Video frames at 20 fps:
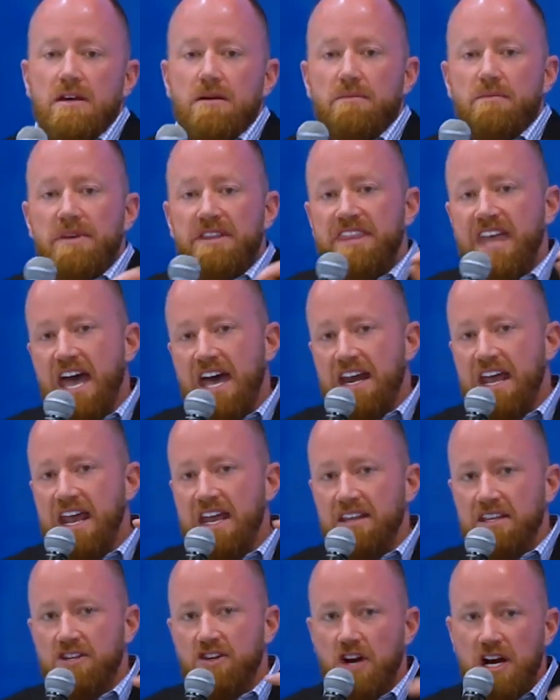But that
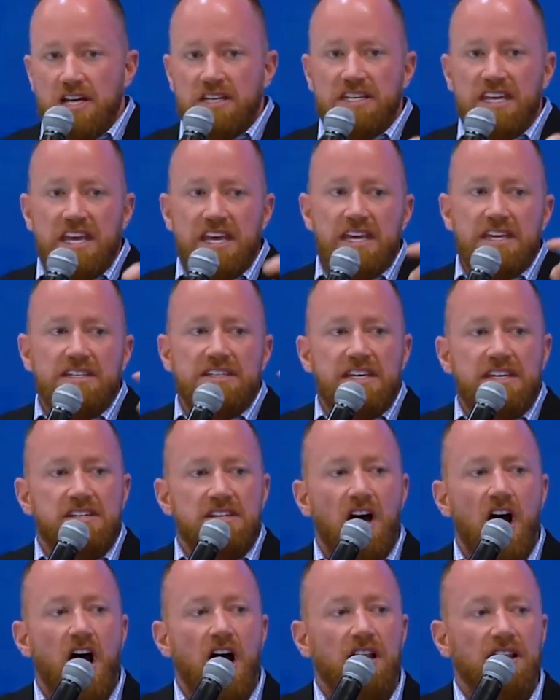8th grade kid did
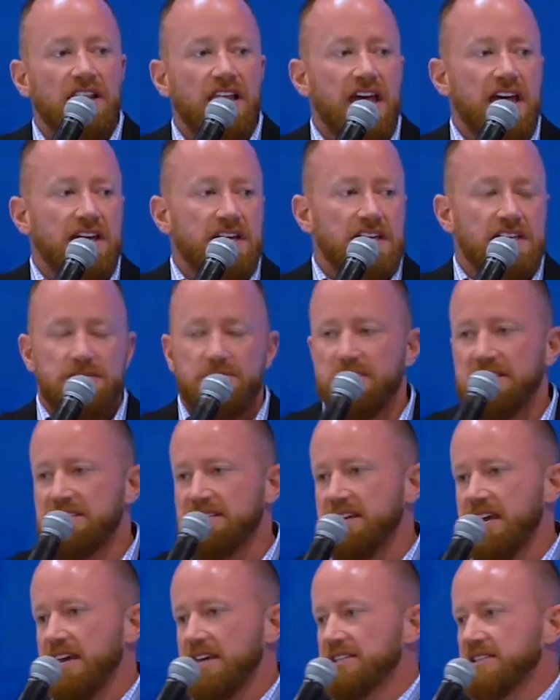not let his
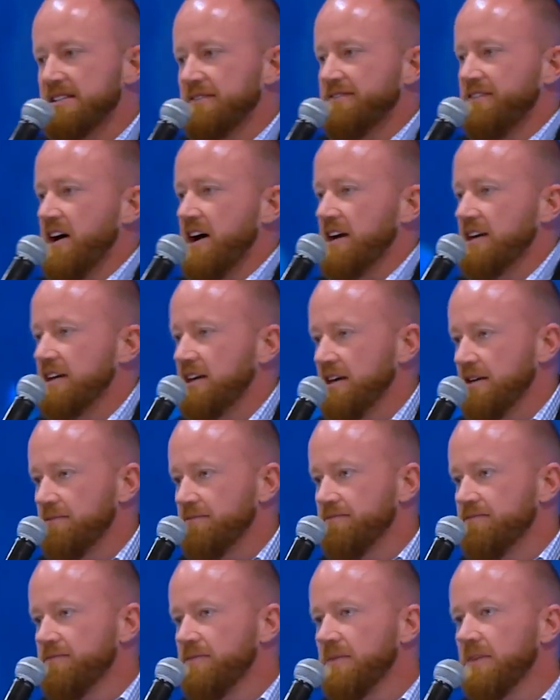mistakes define
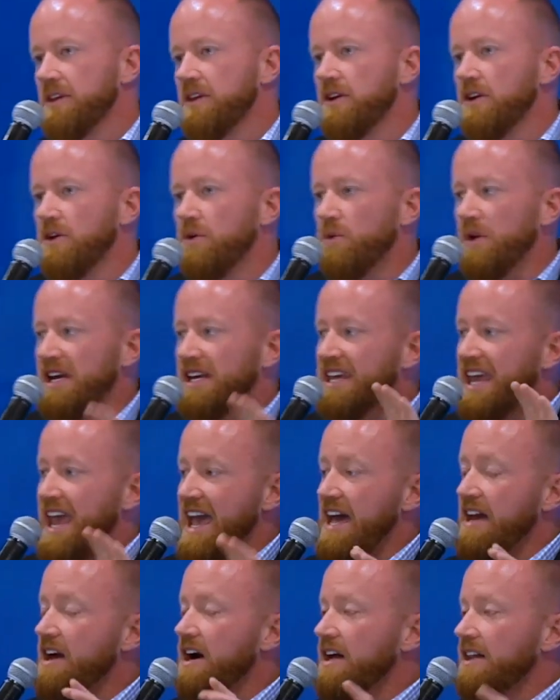him. We
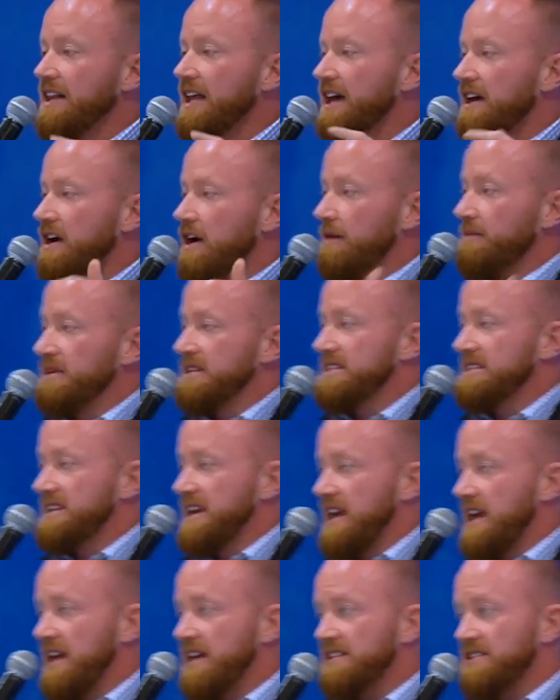cannot let our
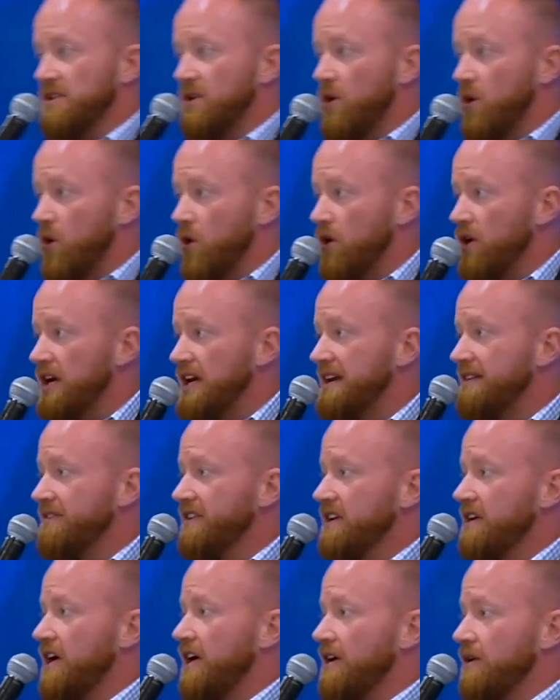mistakes or
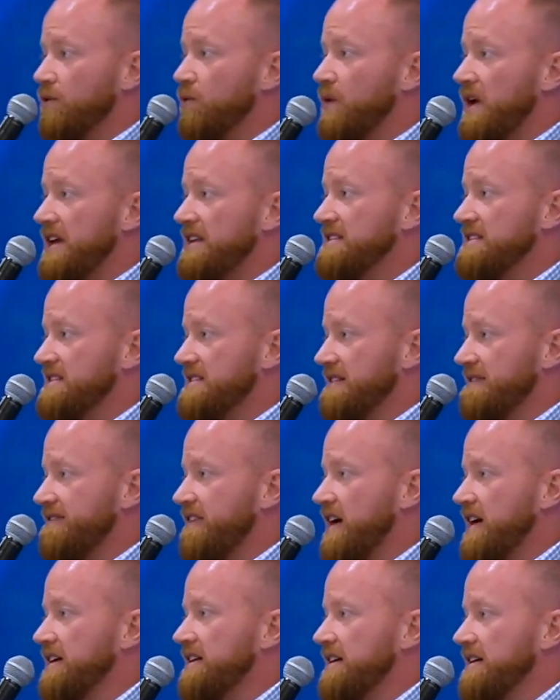even our wins
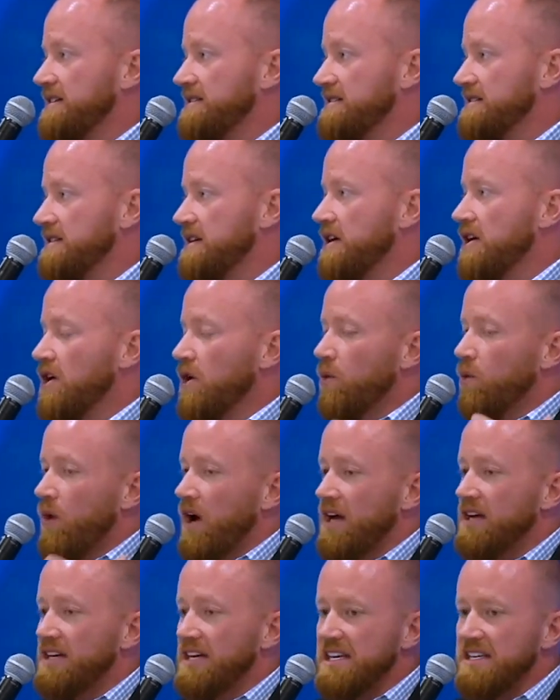define us.
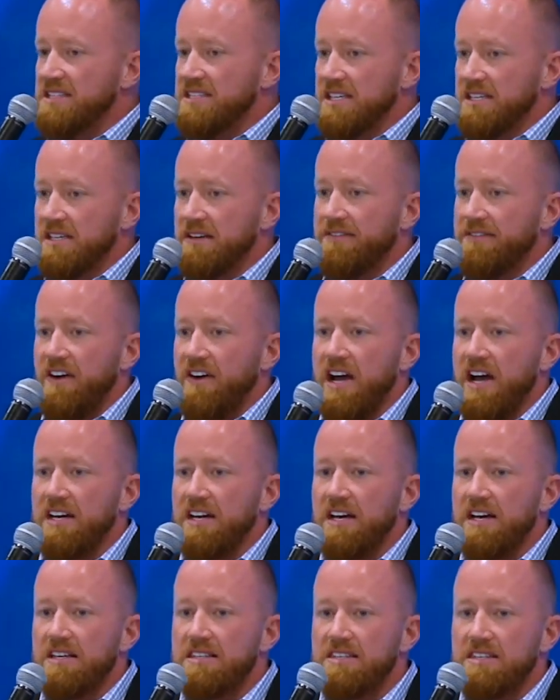What needs to define
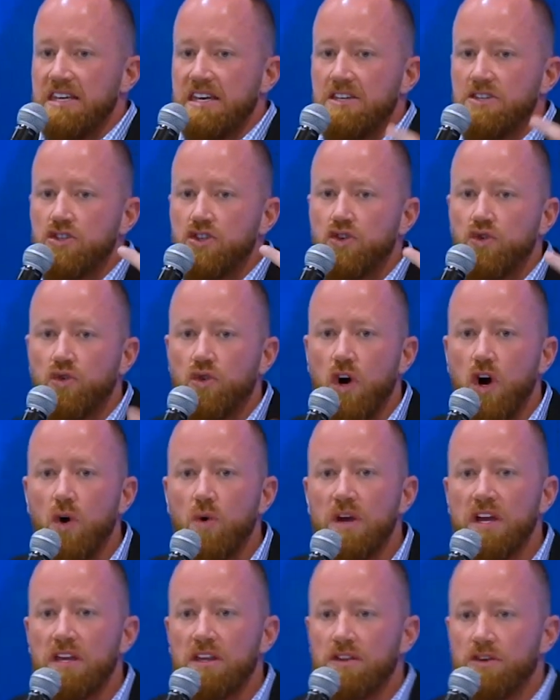us is
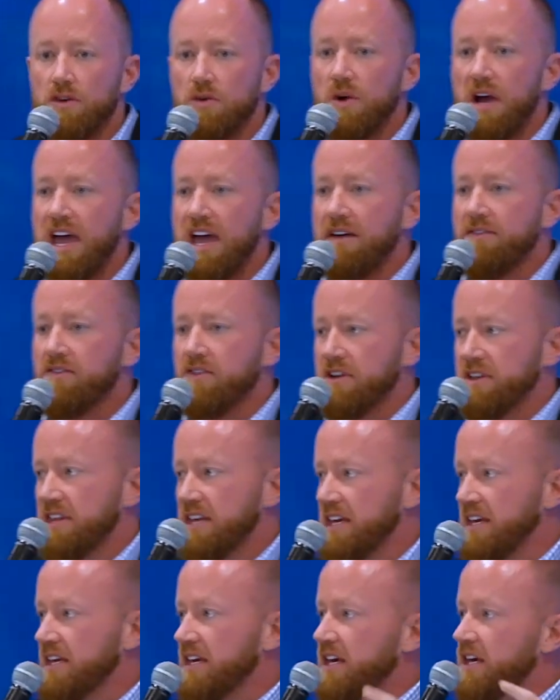growing through
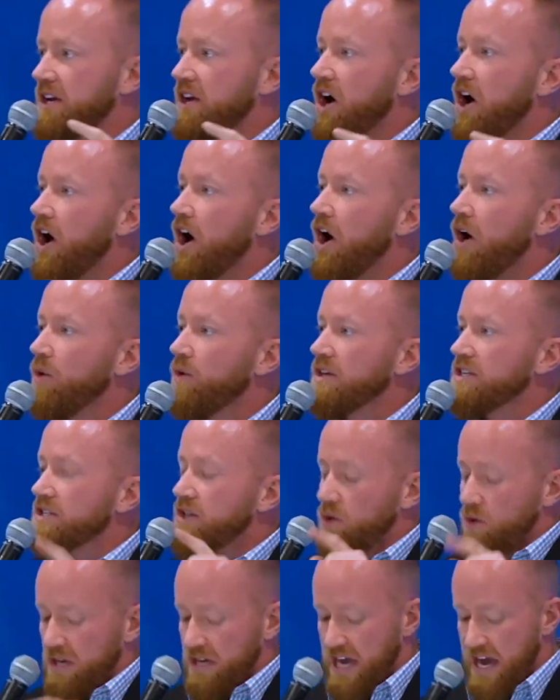everything and always
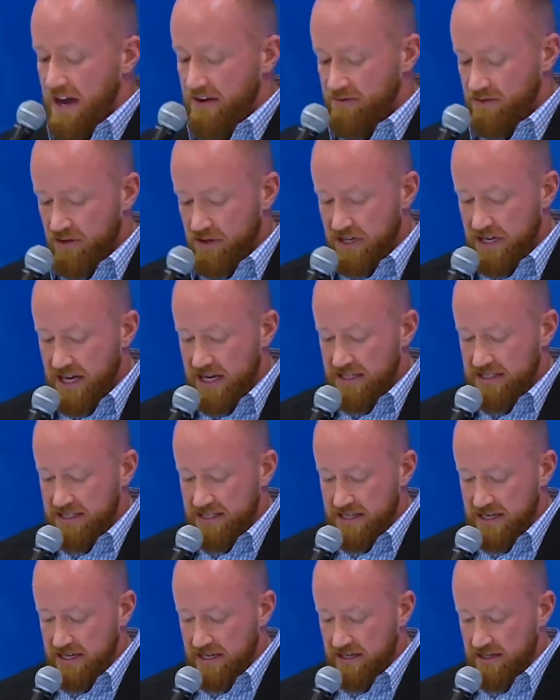going after the next
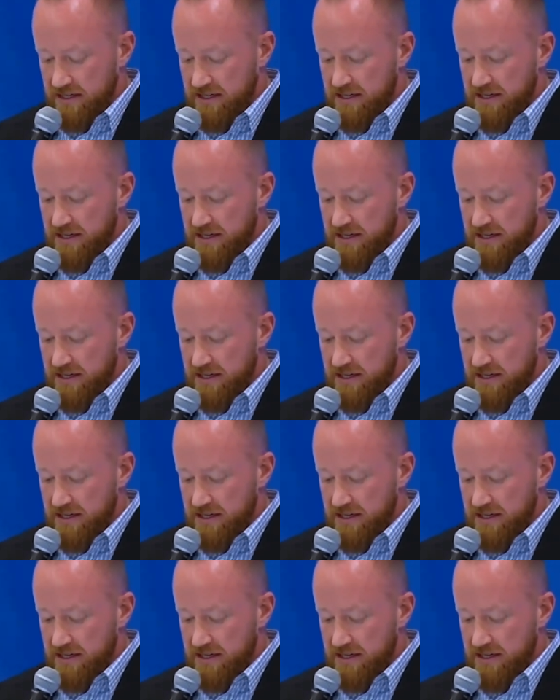thing.